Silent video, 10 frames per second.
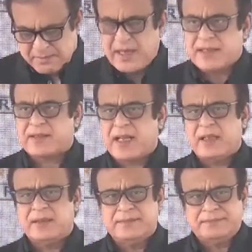
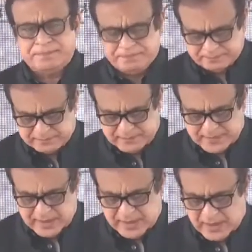Pakistan,
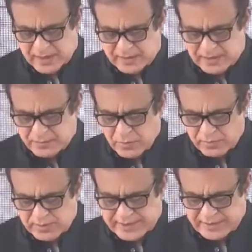under the
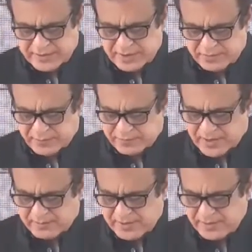bold leadership of
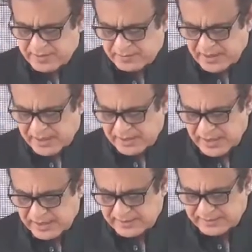Prime Minister Imran
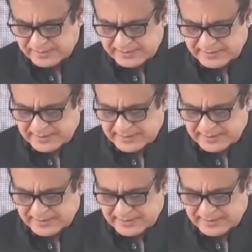Khan,